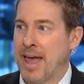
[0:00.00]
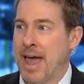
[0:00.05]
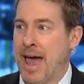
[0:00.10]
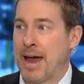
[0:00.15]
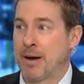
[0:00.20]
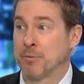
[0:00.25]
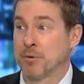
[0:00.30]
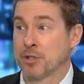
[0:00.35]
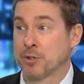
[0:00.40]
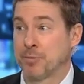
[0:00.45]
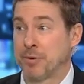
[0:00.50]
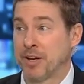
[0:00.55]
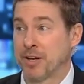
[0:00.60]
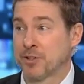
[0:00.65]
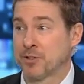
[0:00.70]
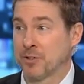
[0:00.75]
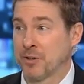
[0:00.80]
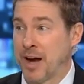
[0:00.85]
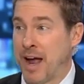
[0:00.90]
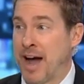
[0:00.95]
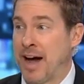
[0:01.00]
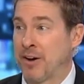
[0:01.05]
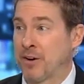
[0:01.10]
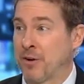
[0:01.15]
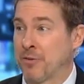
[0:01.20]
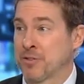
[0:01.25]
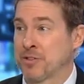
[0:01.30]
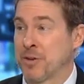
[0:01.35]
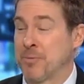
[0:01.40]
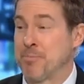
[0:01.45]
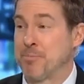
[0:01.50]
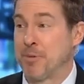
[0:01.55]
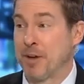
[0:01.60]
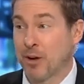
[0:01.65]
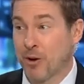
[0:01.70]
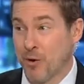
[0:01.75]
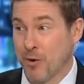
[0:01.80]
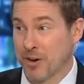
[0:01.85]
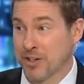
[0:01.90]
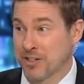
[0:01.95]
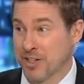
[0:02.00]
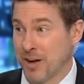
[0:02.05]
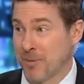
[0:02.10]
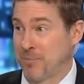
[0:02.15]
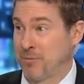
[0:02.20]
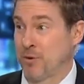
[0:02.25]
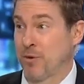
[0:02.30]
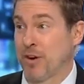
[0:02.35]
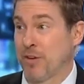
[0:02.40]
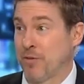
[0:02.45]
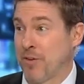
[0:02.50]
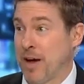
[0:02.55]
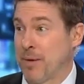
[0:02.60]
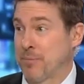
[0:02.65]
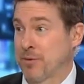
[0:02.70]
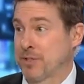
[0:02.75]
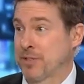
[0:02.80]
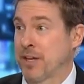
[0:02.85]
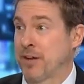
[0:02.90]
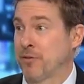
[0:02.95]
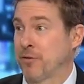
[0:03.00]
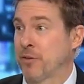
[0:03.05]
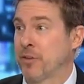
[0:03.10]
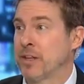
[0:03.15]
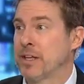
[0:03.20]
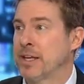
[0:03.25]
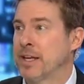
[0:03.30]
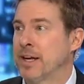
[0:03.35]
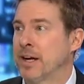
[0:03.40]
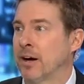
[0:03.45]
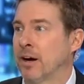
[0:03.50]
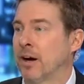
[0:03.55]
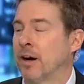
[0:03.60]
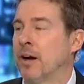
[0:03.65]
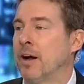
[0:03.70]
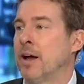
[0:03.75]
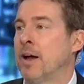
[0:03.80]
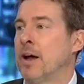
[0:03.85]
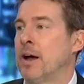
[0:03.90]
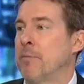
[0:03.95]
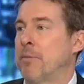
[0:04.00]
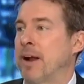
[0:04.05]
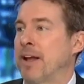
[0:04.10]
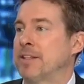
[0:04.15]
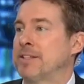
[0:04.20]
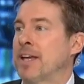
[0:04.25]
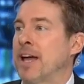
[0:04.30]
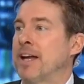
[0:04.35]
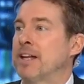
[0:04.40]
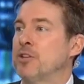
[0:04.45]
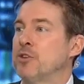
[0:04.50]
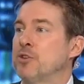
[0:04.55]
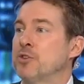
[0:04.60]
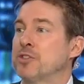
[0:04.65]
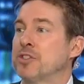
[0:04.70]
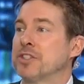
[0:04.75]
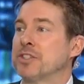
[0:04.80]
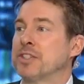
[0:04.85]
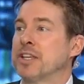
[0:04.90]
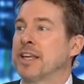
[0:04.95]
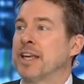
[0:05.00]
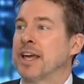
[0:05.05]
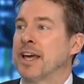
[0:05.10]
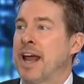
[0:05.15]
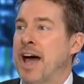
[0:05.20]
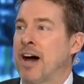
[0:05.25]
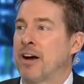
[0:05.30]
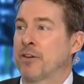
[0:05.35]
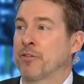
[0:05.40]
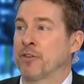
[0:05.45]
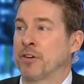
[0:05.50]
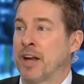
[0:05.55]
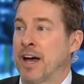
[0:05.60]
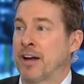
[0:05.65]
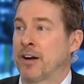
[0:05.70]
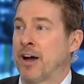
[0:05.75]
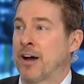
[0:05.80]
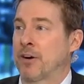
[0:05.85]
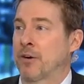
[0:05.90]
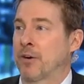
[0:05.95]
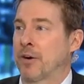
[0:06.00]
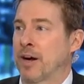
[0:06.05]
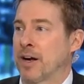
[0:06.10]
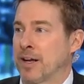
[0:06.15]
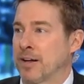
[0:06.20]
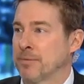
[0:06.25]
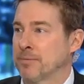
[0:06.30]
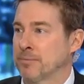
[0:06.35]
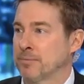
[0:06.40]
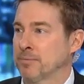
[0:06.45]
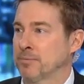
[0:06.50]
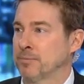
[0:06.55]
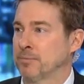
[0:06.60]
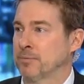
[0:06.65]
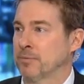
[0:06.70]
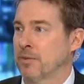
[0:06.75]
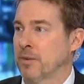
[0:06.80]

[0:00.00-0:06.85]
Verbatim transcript: Animal spirits are out. All of a sudden, Bitcoin's up 25% for the year. Yeah. But I'd say I'd use this to get out if you're not out already. Why?